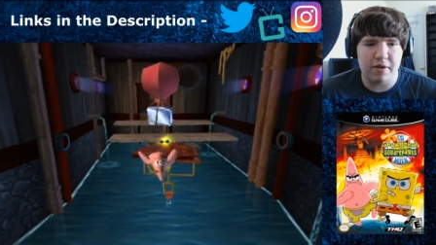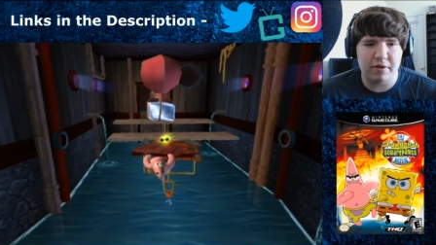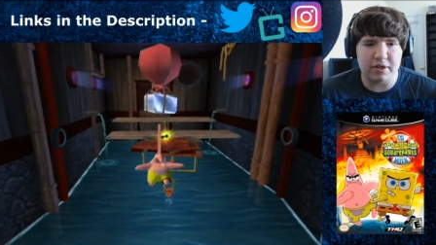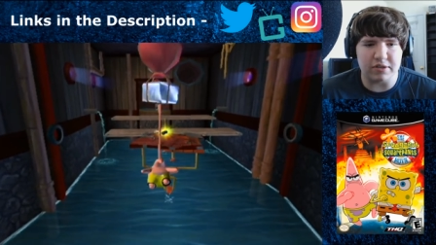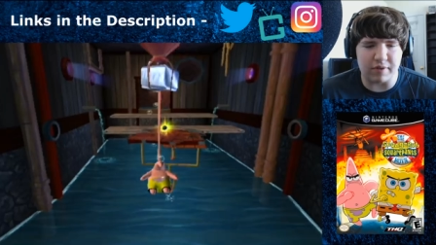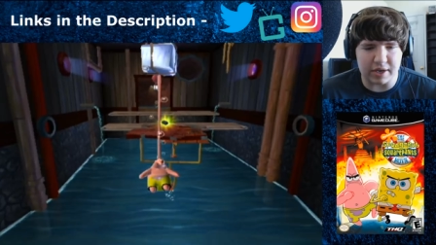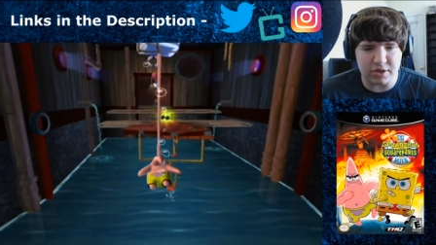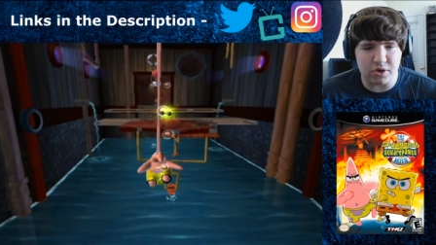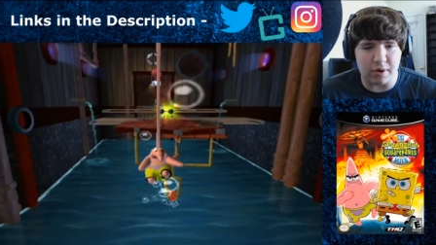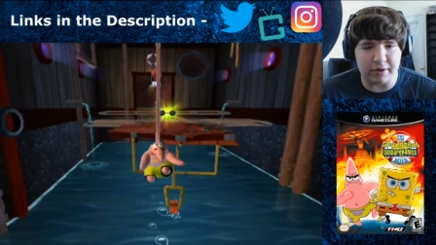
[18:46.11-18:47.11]
Because if I
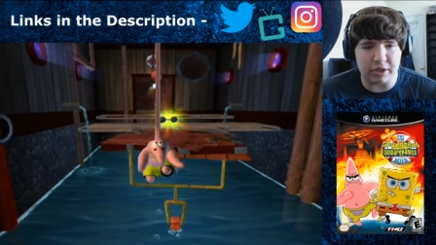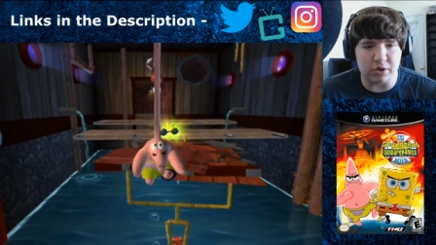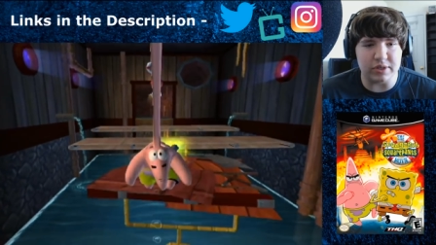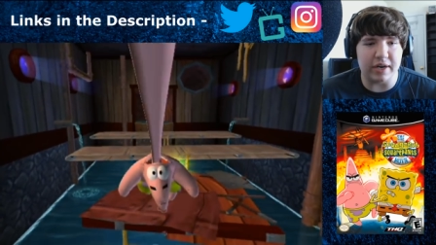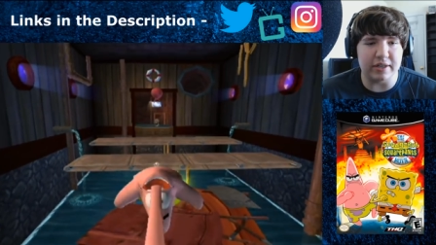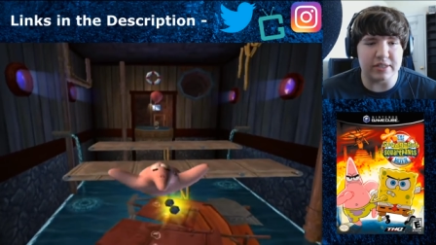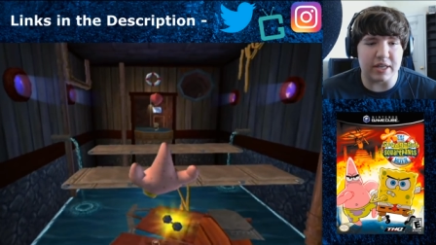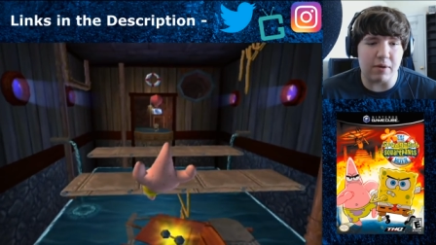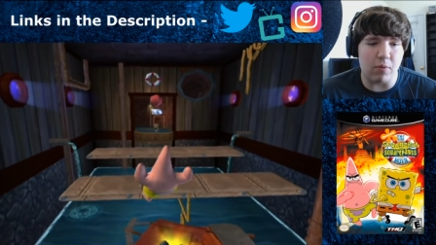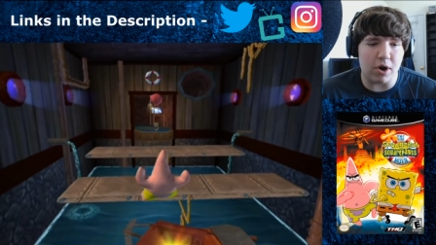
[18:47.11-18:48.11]
do, I'm gonna go down into
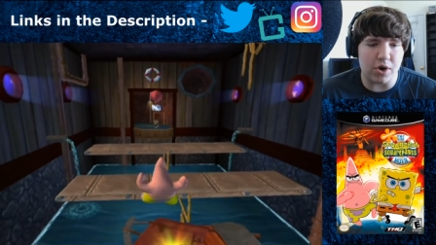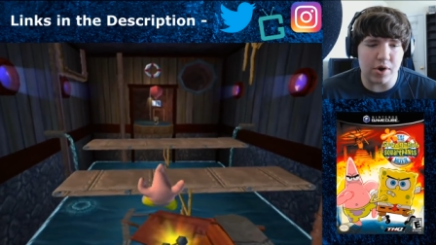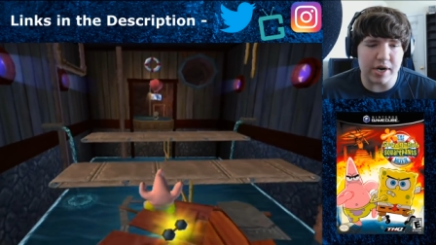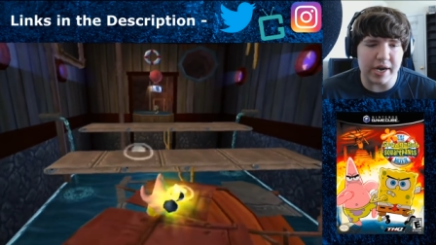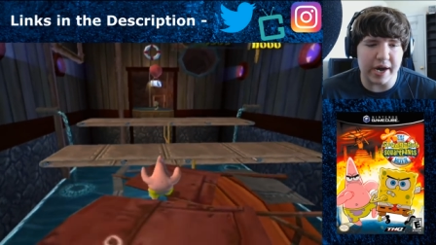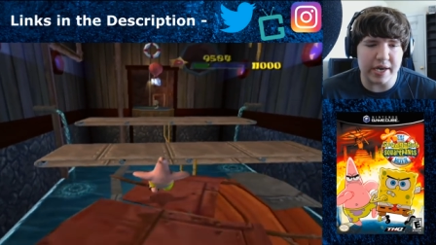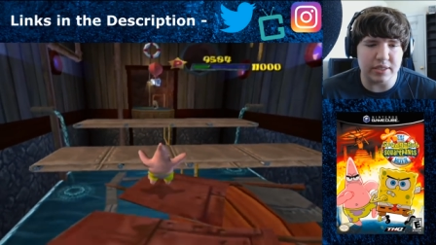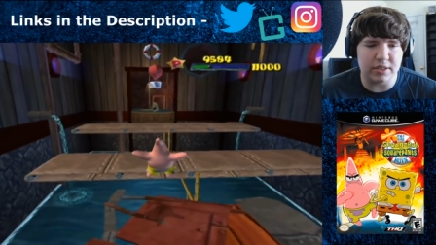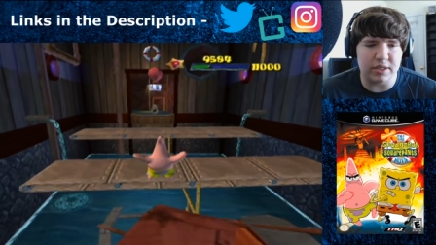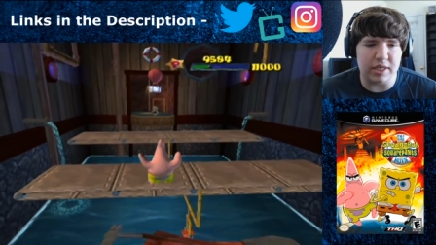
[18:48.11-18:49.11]
that water and die
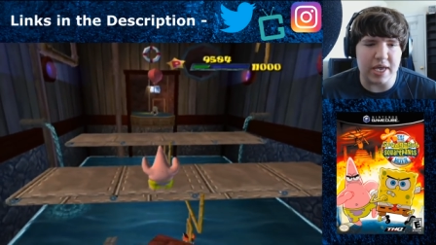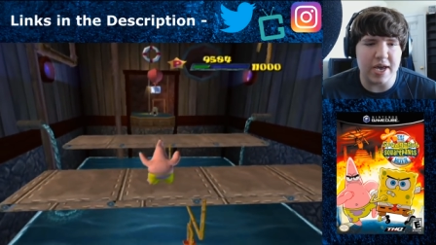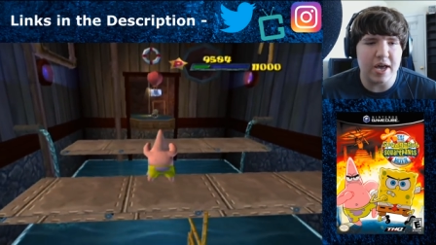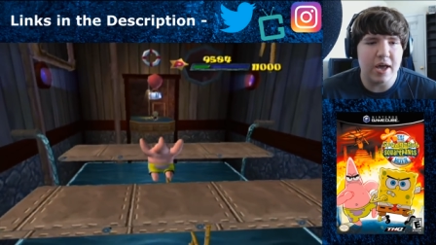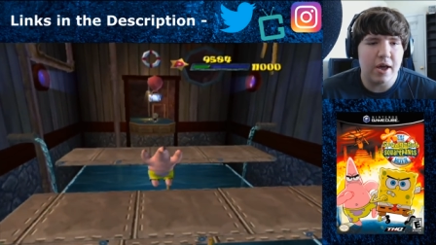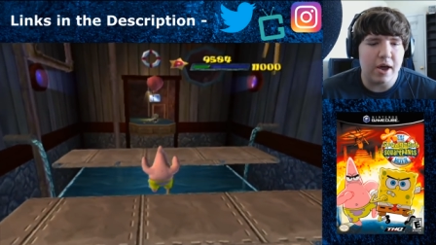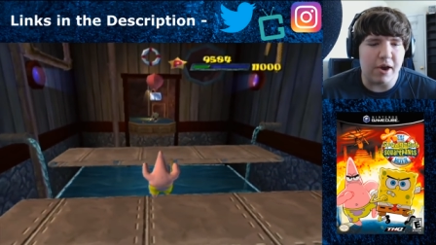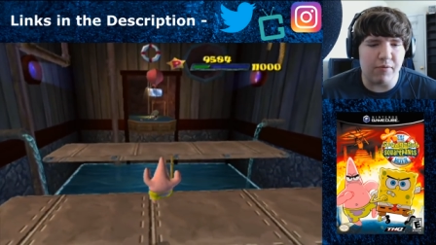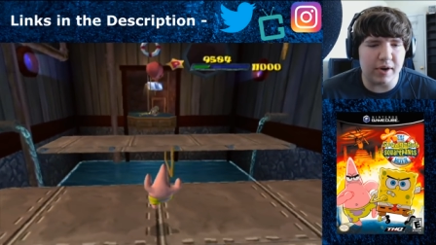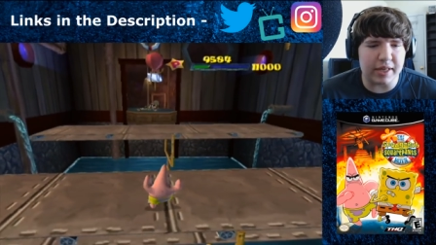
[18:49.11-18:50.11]
instantly.
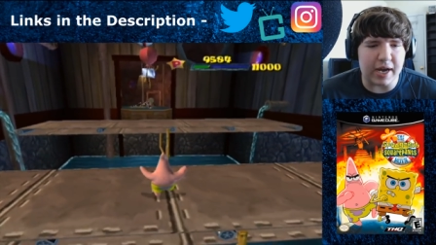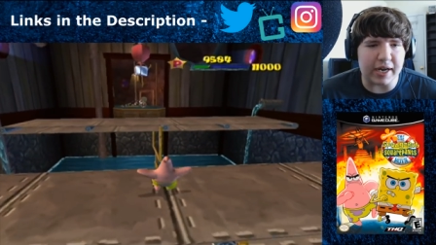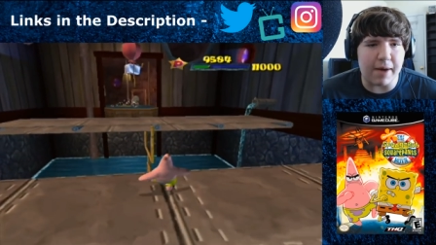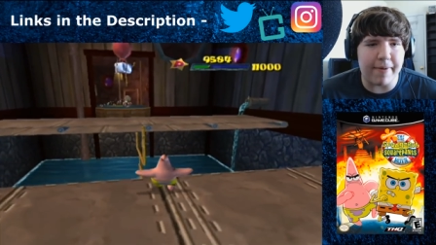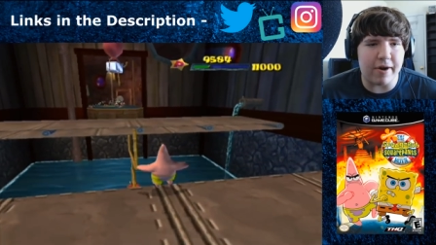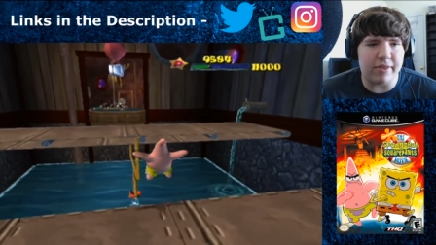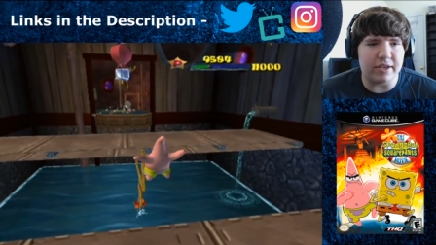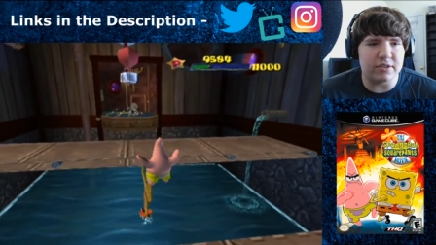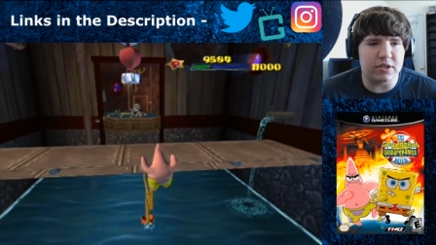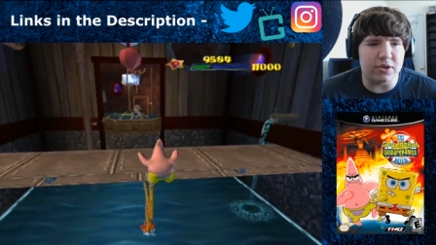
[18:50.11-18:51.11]
And really, I got better
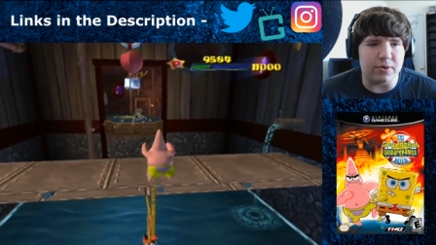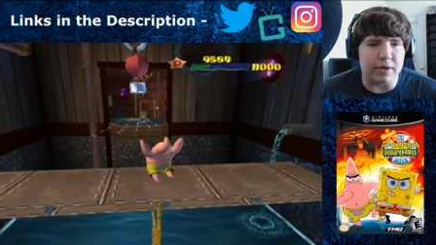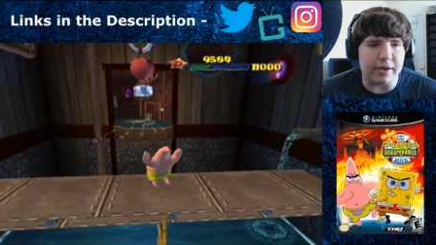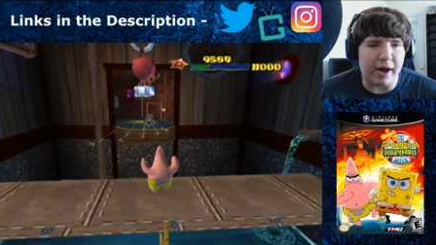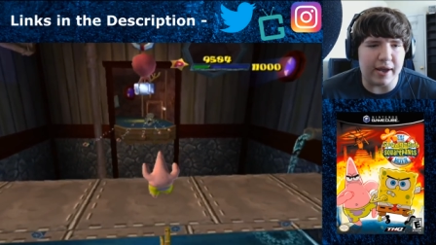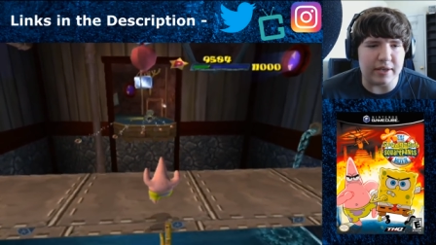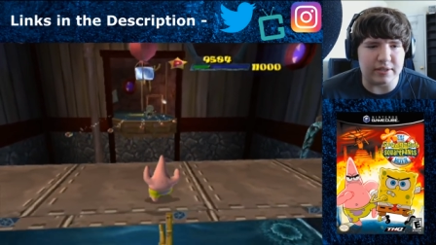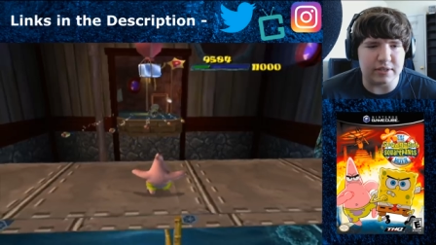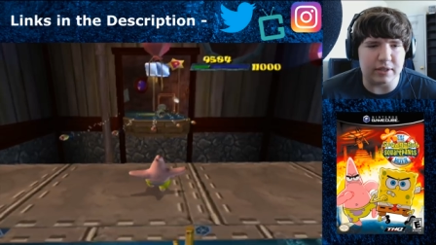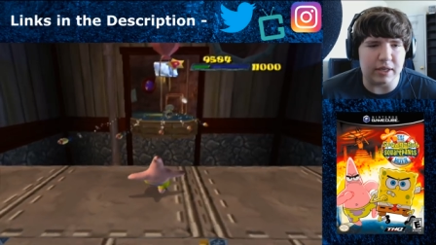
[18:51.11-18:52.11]
things to do than die
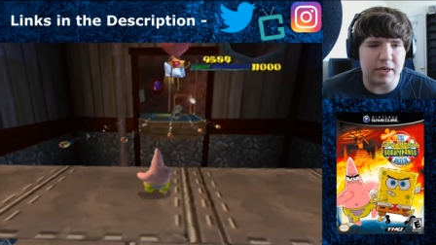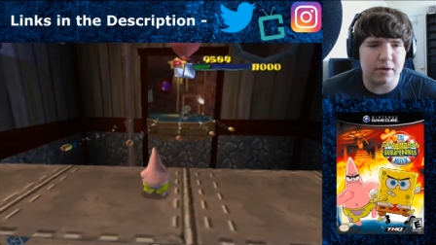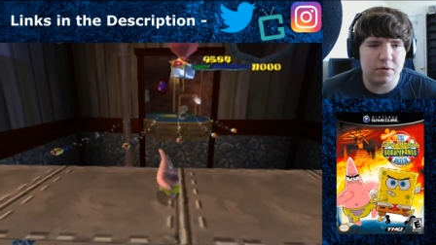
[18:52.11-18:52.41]
instantly.